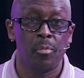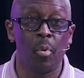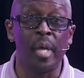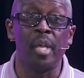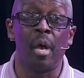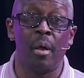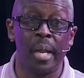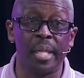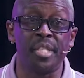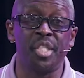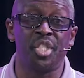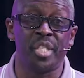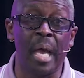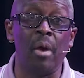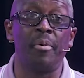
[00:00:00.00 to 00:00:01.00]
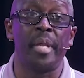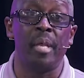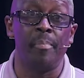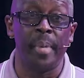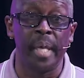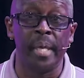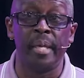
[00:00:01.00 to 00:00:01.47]
While y'all out there shouting
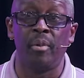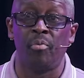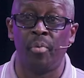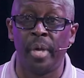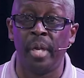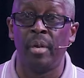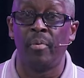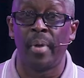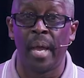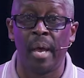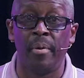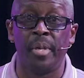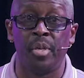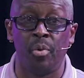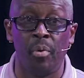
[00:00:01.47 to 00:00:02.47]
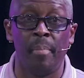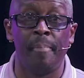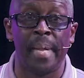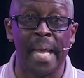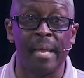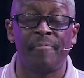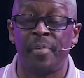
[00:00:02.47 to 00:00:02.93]
amen and running around and
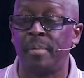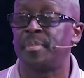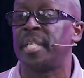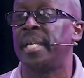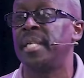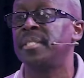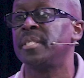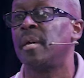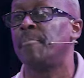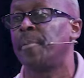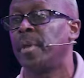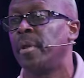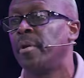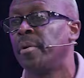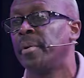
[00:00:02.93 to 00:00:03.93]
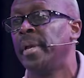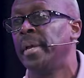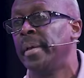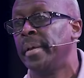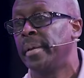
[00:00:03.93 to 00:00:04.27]
doing backflips, he's up here.